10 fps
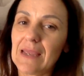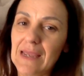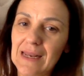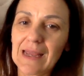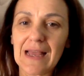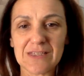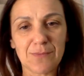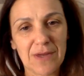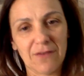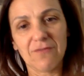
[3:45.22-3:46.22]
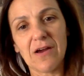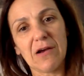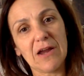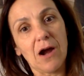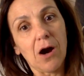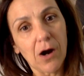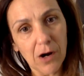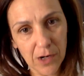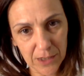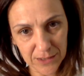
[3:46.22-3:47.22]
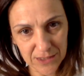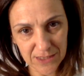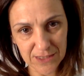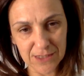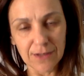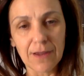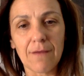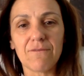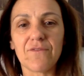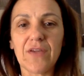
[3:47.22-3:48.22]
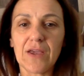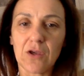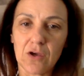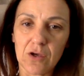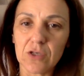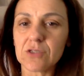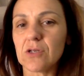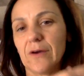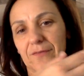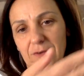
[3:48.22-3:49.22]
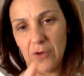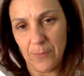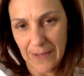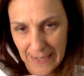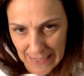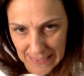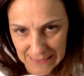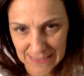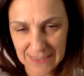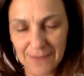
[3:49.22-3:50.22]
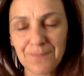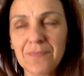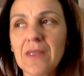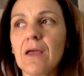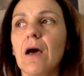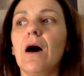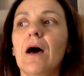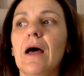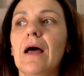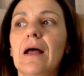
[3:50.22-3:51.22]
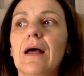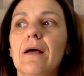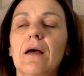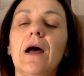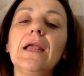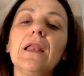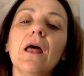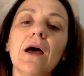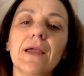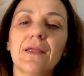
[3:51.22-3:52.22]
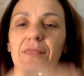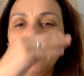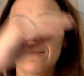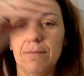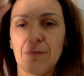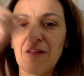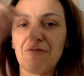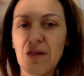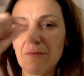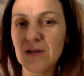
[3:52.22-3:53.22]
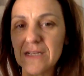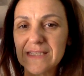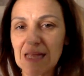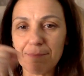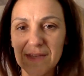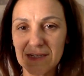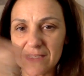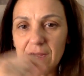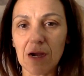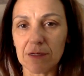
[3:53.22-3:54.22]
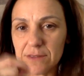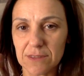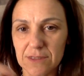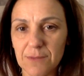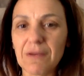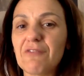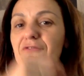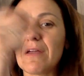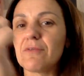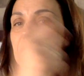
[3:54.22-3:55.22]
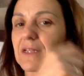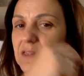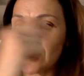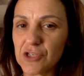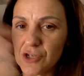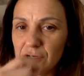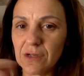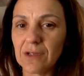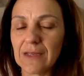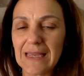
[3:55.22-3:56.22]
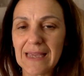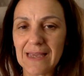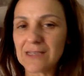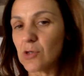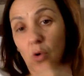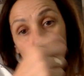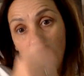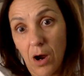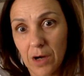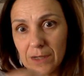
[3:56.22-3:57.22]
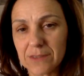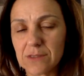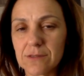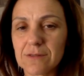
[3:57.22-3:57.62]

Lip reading: It has been very hard because of COVID. Uh, I like my favorite subject art. My favorite teacher is art.